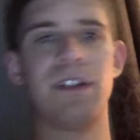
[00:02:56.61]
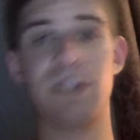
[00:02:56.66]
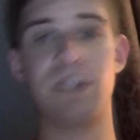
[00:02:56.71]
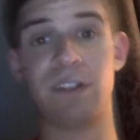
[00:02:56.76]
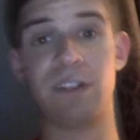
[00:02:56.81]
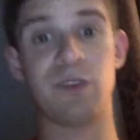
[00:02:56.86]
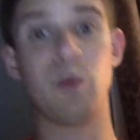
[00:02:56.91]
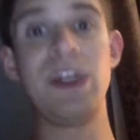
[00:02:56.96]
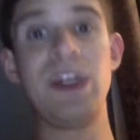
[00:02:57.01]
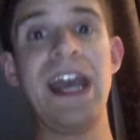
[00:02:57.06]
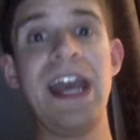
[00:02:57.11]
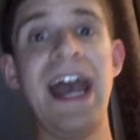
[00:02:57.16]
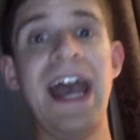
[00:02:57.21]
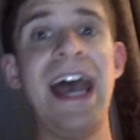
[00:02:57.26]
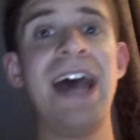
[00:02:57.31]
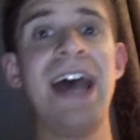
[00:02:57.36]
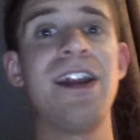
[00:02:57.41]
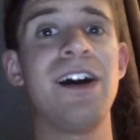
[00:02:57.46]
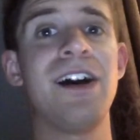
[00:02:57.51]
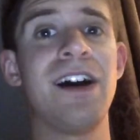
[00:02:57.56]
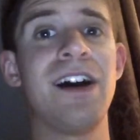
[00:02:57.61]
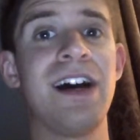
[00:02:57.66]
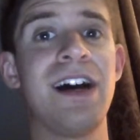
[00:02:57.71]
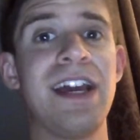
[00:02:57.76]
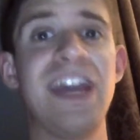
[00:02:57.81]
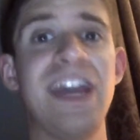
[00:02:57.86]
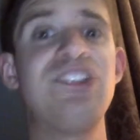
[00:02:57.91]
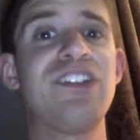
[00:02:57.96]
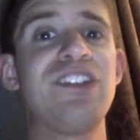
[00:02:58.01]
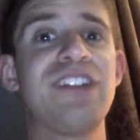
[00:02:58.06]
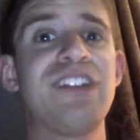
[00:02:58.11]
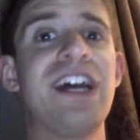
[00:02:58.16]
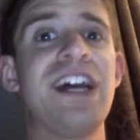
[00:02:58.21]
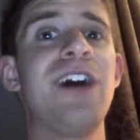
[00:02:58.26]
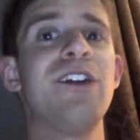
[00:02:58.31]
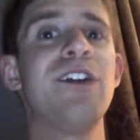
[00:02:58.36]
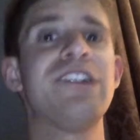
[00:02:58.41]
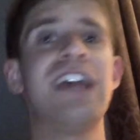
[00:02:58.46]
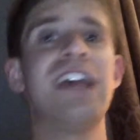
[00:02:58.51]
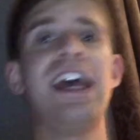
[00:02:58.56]
we had uh, AJ
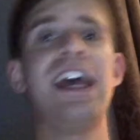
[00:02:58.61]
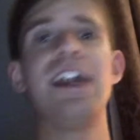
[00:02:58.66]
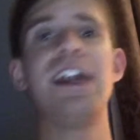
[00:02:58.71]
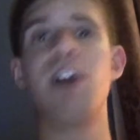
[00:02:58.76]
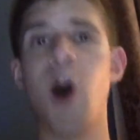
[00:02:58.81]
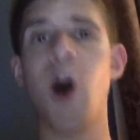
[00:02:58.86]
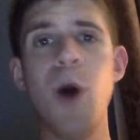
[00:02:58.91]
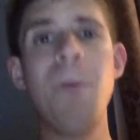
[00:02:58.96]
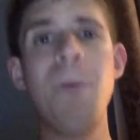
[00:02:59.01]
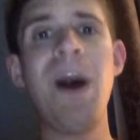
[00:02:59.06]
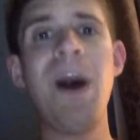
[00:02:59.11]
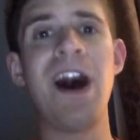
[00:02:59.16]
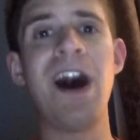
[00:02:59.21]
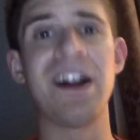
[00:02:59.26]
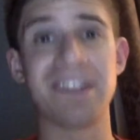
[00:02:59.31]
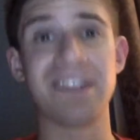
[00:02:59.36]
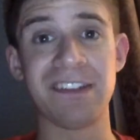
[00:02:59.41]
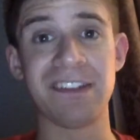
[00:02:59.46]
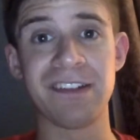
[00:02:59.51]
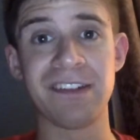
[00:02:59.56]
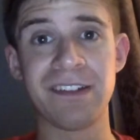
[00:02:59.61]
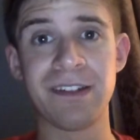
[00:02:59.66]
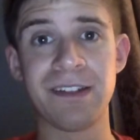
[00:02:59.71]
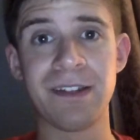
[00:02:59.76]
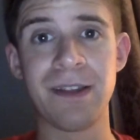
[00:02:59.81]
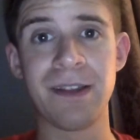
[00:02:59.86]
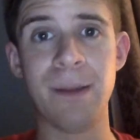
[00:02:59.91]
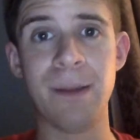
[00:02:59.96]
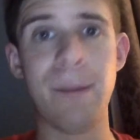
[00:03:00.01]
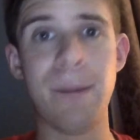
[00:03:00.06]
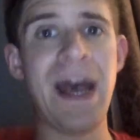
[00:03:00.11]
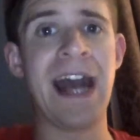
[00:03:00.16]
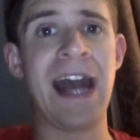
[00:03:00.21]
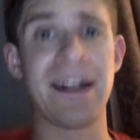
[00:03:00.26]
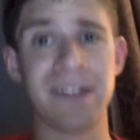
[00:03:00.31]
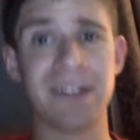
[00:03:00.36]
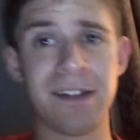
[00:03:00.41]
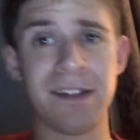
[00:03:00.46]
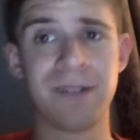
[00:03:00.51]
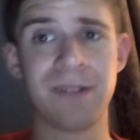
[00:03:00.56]
Styles and Omos
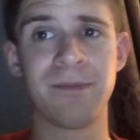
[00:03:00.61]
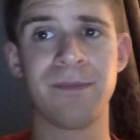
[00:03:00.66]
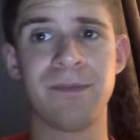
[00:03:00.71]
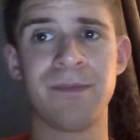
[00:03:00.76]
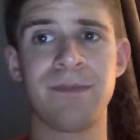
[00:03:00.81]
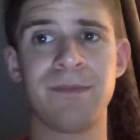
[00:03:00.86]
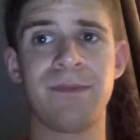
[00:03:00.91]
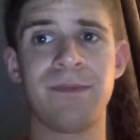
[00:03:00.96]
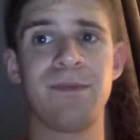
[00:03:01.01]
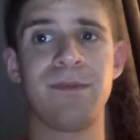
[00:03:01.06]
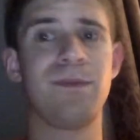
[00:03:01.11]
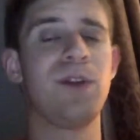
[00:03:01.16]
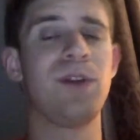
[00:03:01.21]
back, you know,